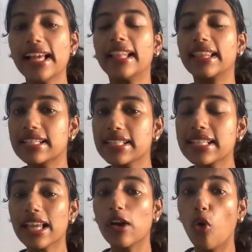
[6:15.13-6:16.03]
This is
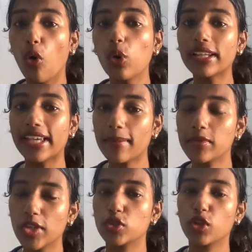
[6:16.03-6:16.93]
the whole game
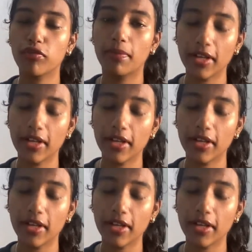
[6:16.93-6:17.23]
changer